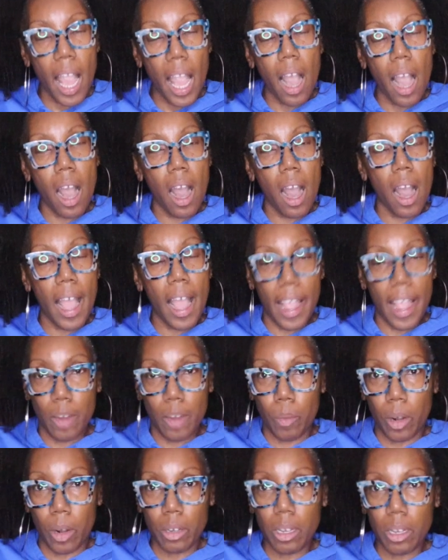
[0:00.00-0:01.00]
uh,
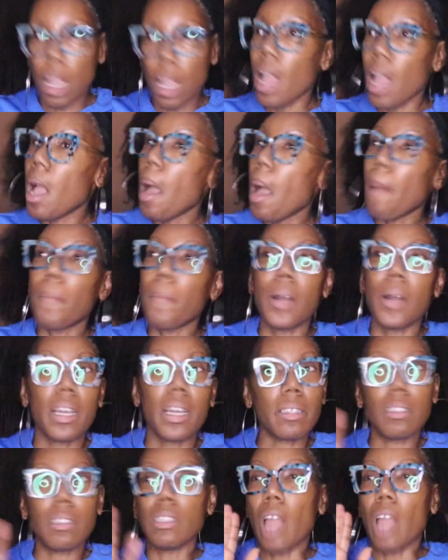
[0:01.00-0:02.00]
Edward.
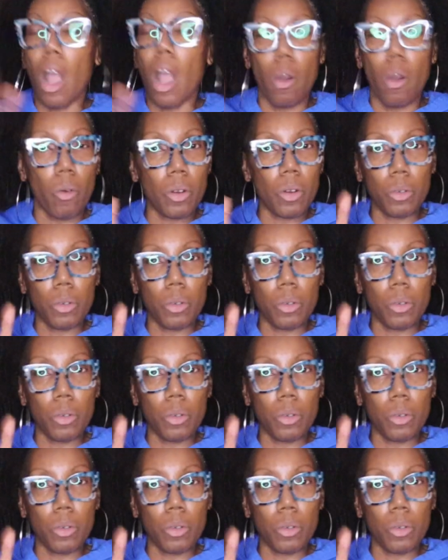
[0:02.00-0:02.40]
But no,